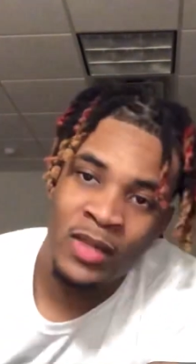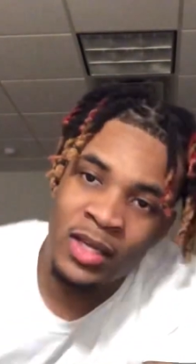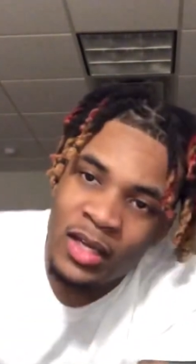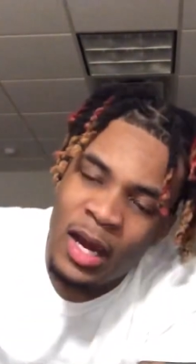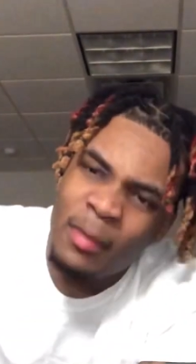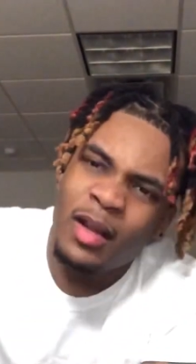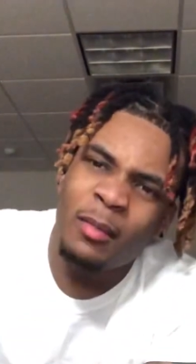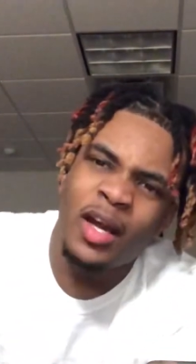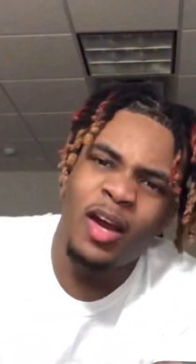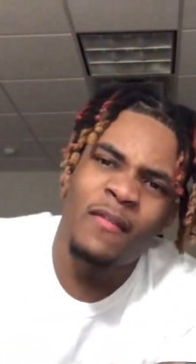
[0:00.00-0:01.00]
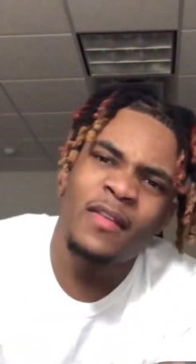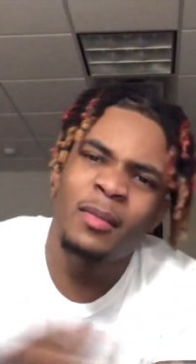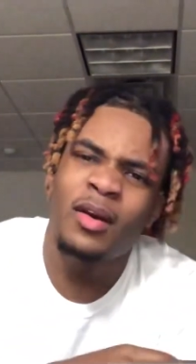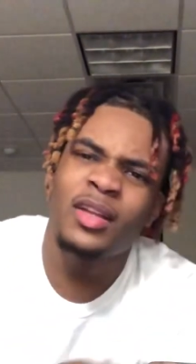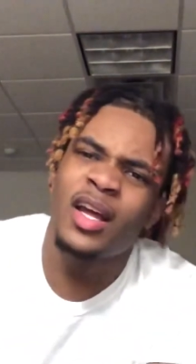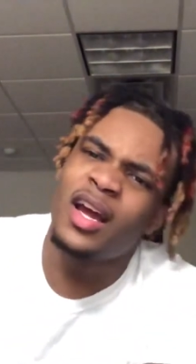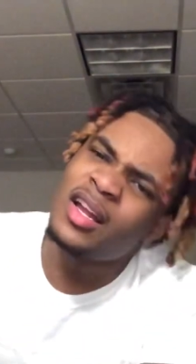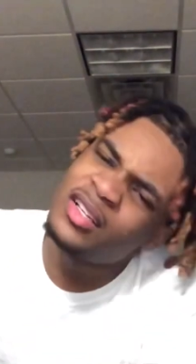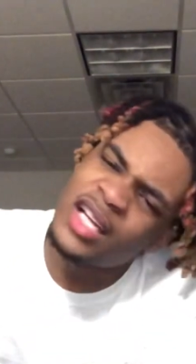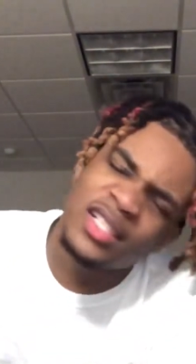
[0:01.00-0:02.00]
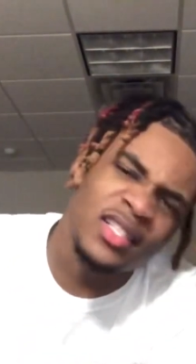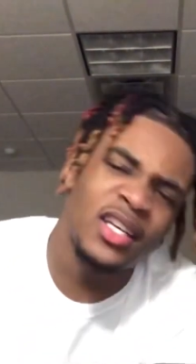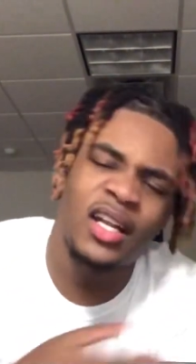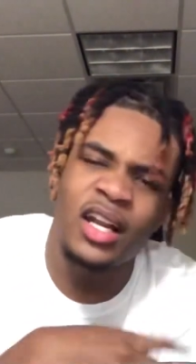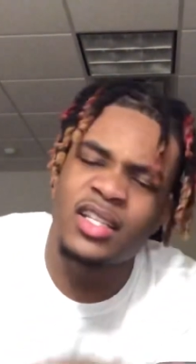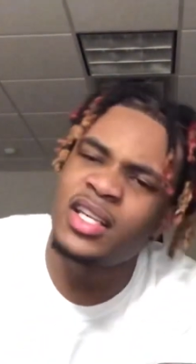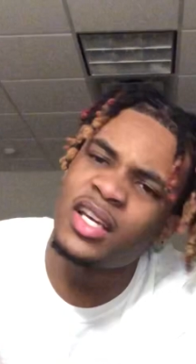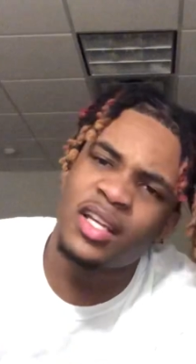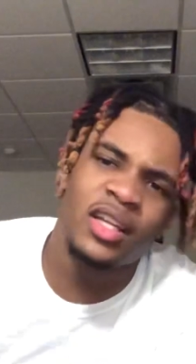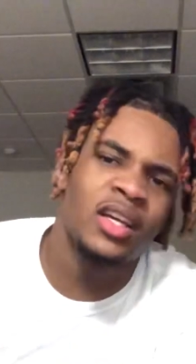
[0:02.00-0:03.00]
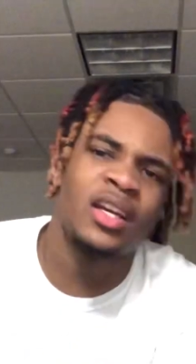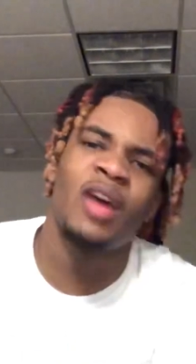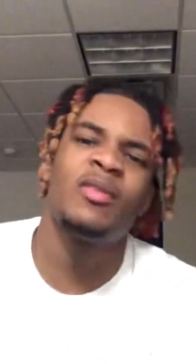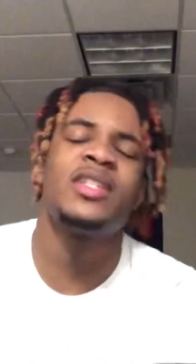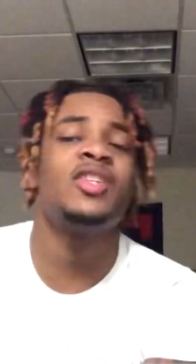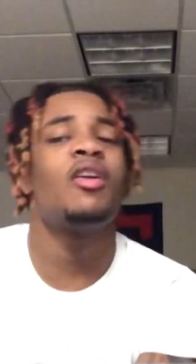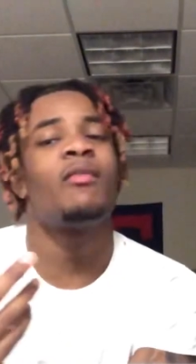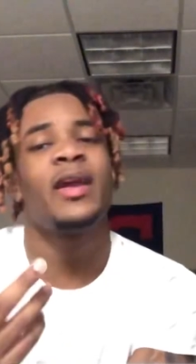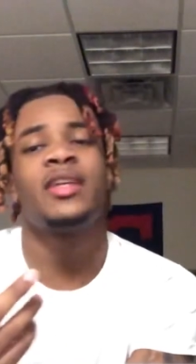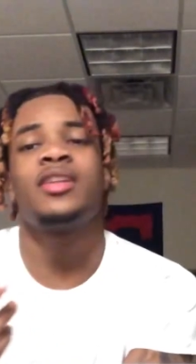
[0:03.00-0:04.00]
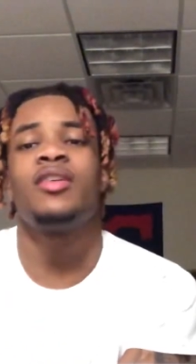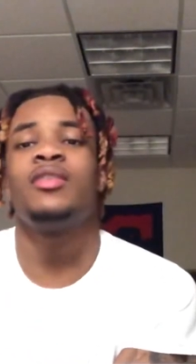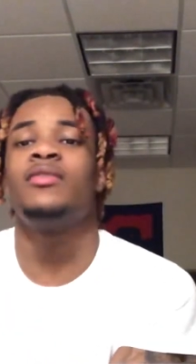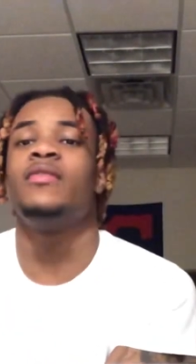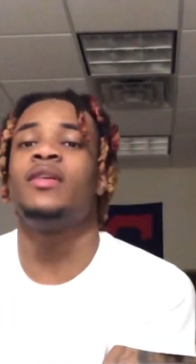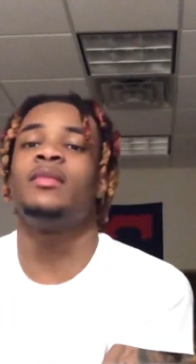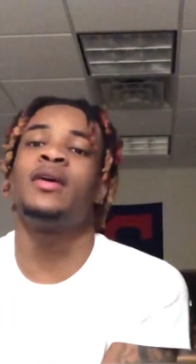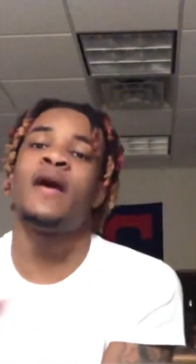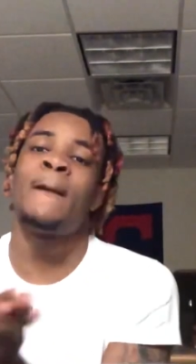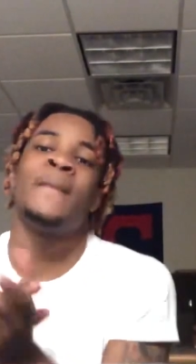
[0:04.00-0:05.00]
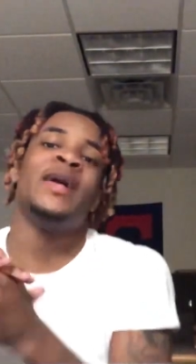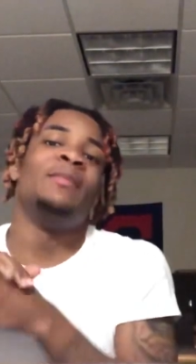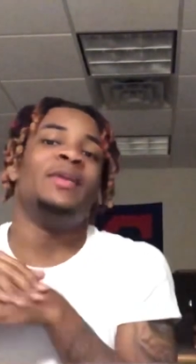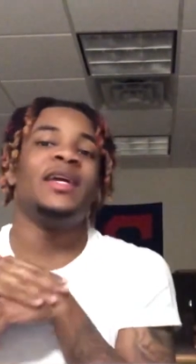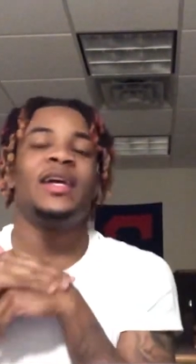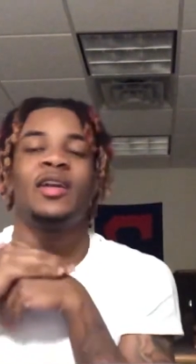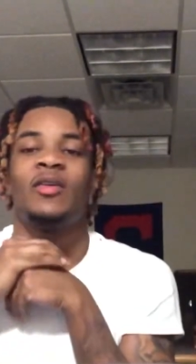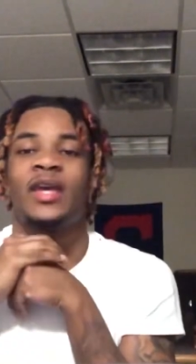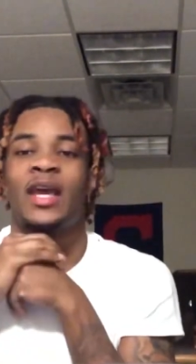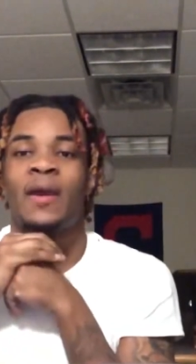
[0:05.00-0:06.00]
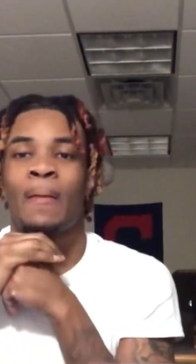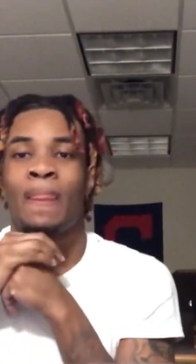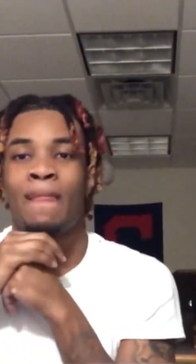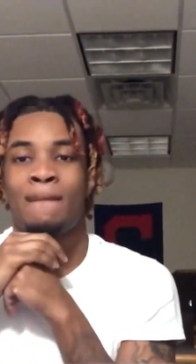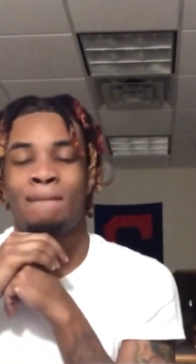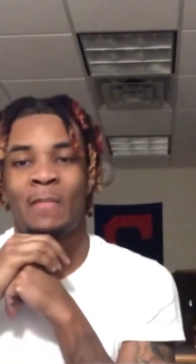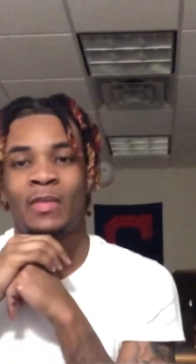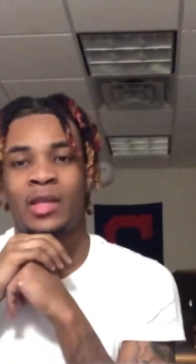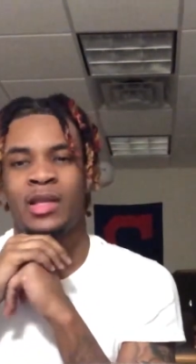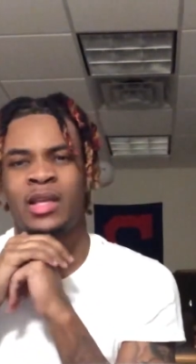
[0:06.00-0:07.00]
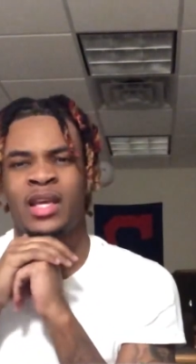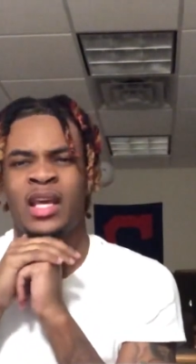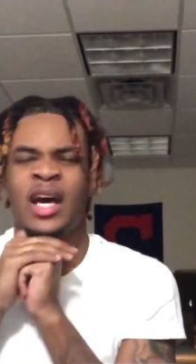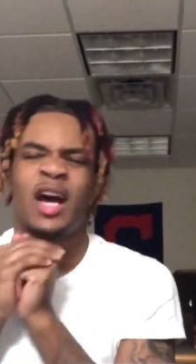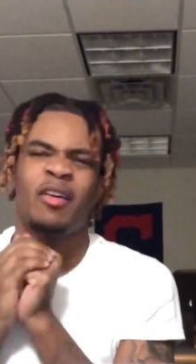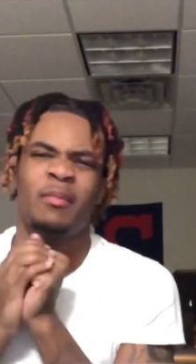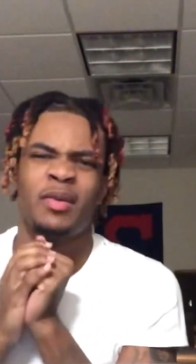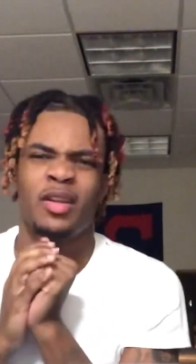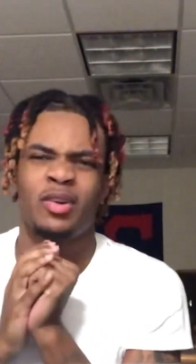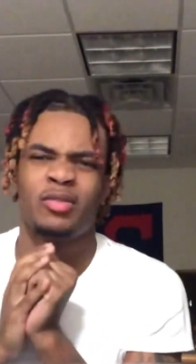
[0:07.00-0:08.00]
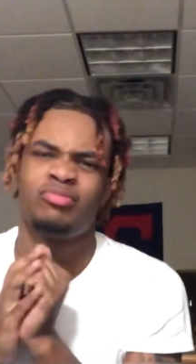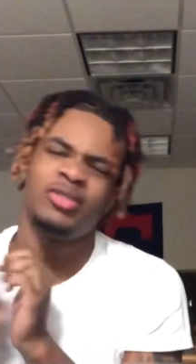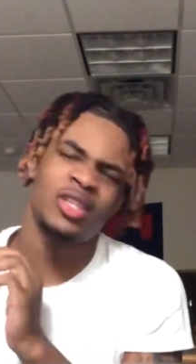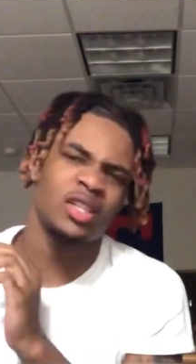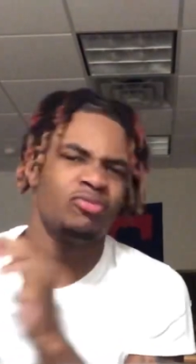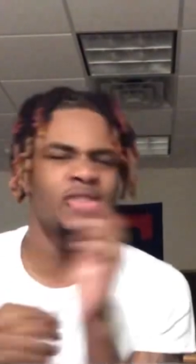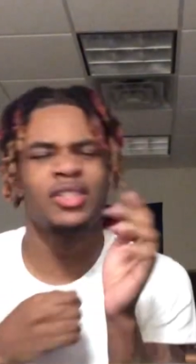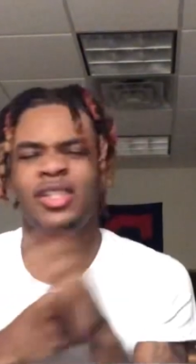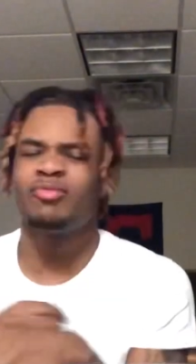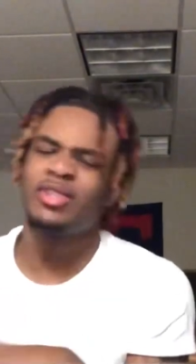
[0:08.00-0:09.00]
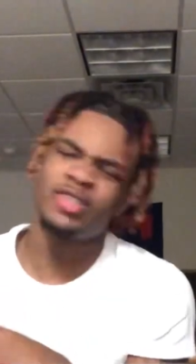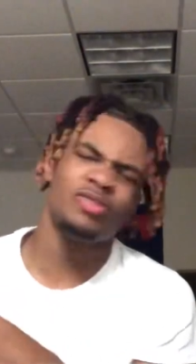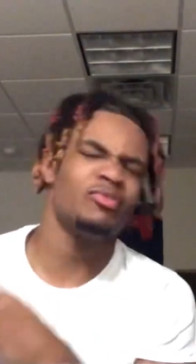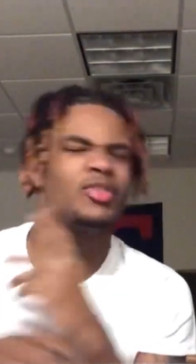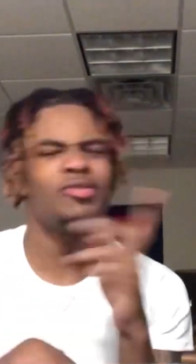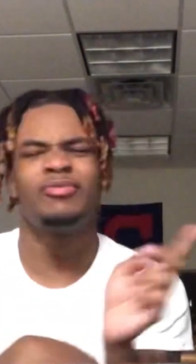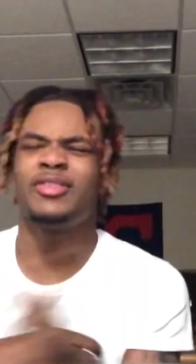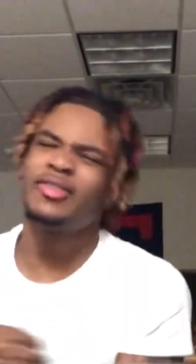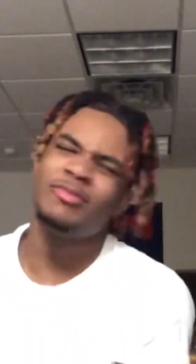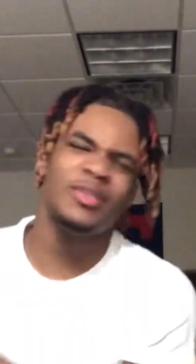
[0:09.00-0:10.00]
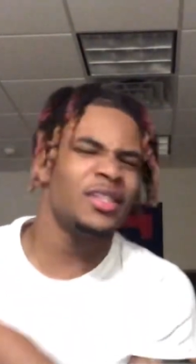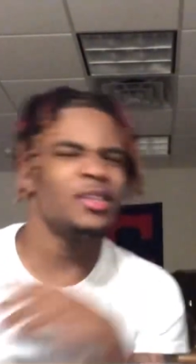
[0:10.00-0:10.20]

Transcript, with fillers: Comment down below how y'all feel about that. That's a ten out of ten, nigga. I want to see y'all ratings though. You feel me? But yeah, though, gang. How y'all been, though? We killing, we chilling, we chill, cool, cool, yeah.